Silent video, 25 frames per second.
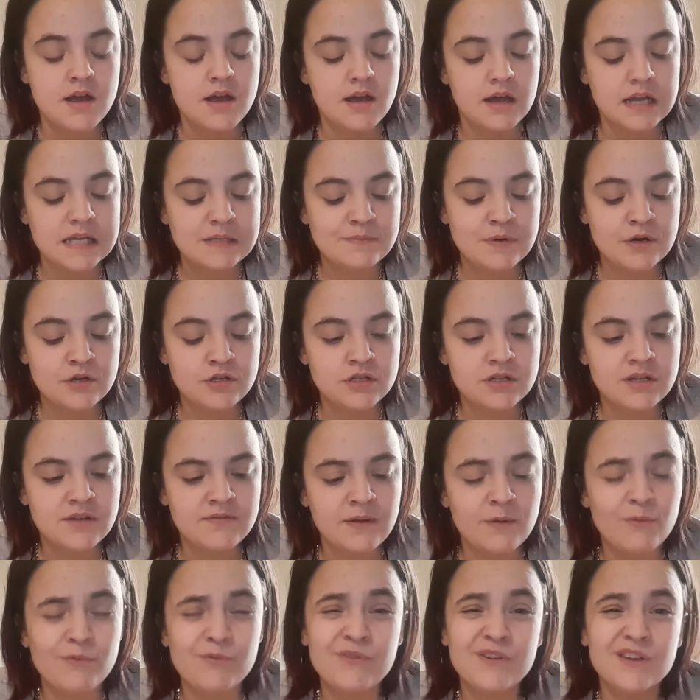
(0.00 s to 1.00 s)
especially if
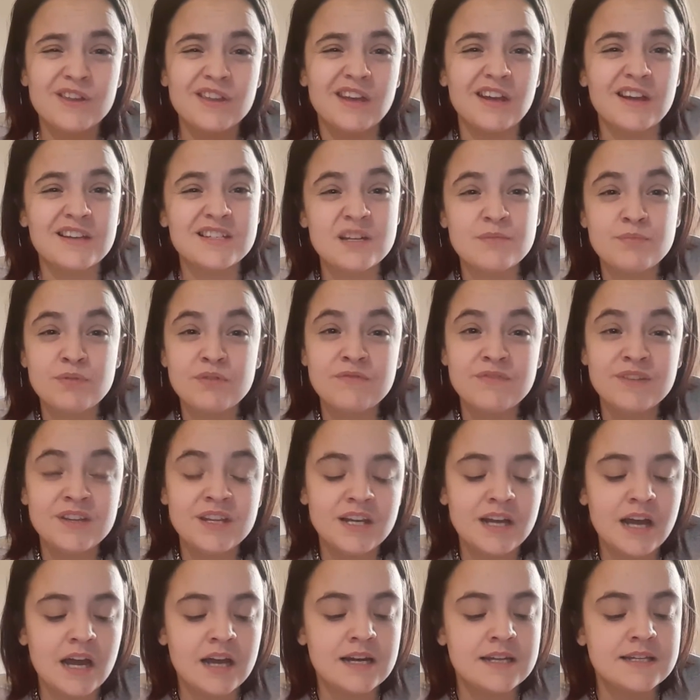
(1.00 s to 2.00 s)
because I've been
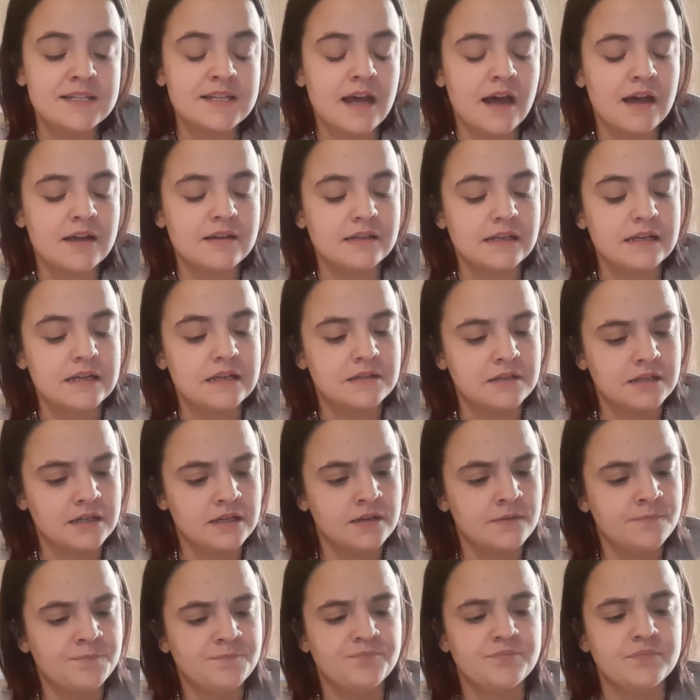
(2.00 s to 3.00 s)
feeling kind of sad
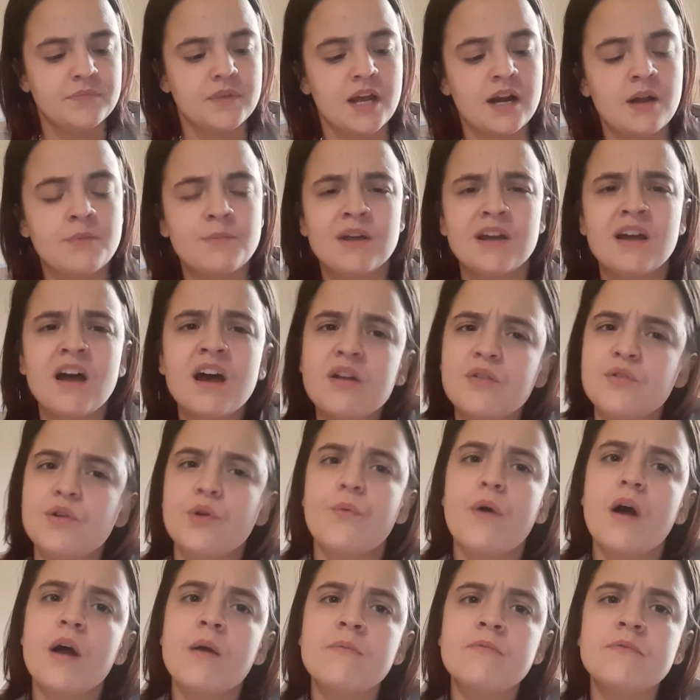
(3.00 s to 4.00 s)
lately. And I'm like, I don't know
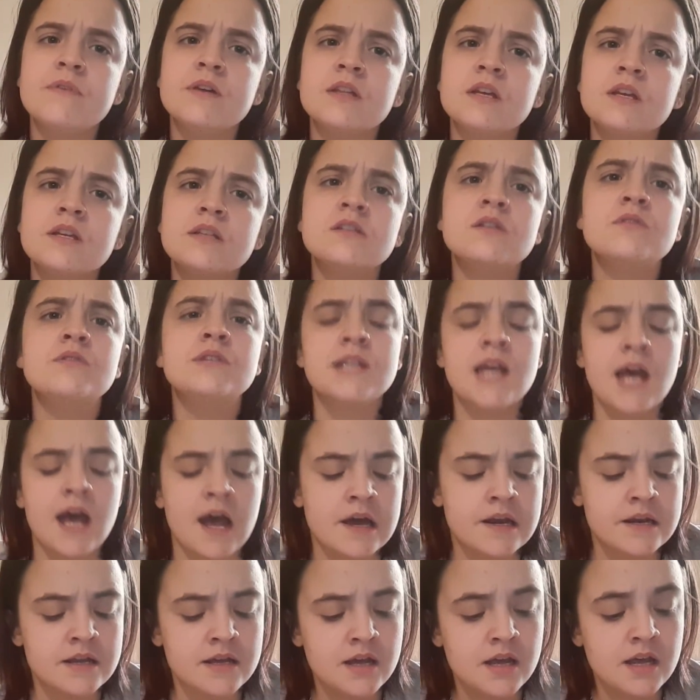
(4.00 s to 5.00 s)
why I'm feeling so
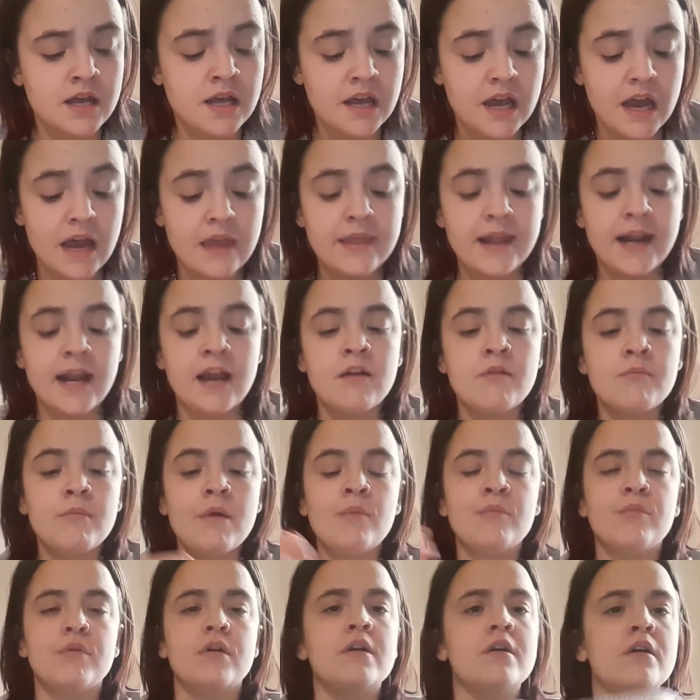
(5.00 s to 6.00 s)
sad. And then I
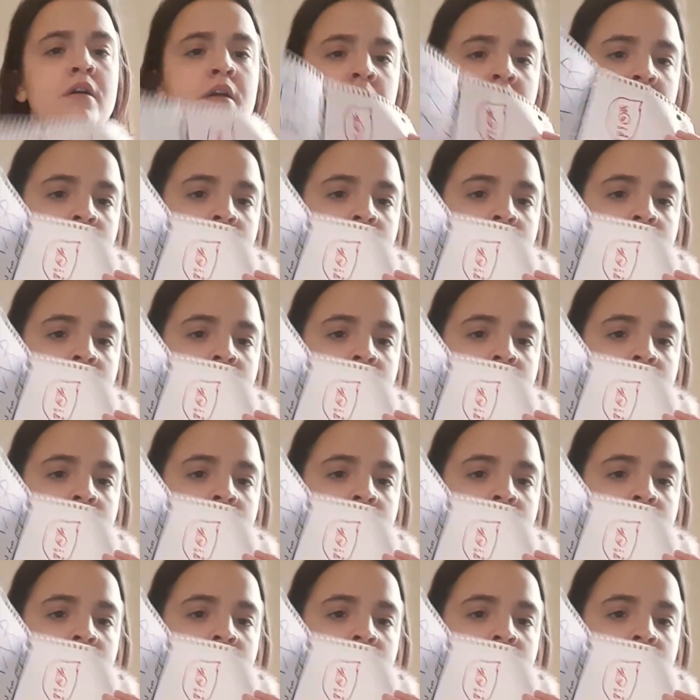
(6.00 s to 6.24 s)
remember